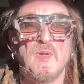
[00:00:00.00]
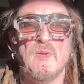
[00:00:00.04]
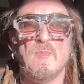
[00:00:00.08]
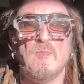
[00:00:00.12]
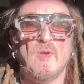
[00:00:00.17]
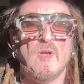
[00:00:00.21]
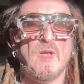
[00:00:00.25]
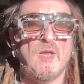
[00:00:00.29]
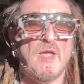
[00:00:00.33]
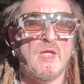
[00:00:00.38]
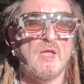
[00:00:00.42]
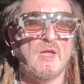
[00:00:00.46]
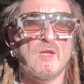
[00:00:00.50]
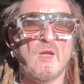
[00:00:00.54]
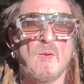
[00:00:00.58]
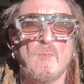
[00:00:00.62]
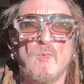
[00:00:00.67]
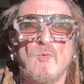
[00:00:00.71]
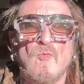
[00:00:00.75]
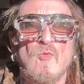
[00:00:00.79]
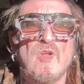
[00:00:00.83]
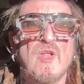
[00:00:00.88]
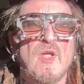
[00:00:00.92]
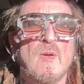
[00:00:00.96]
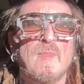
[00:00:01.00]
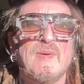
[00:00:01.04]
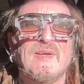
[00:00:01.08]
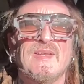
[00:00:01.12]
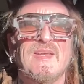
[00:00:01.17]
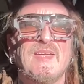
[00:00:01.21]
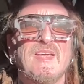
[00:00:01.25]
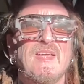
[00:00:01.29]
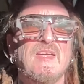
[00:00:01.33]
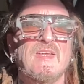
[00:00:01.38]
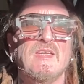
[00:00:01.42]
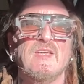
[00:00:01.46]
People like Maria
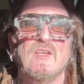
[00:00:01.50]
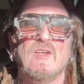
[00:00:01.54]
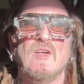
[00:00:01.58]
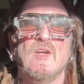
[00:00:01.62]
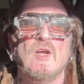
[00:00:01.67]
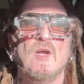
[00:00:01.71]
McKee.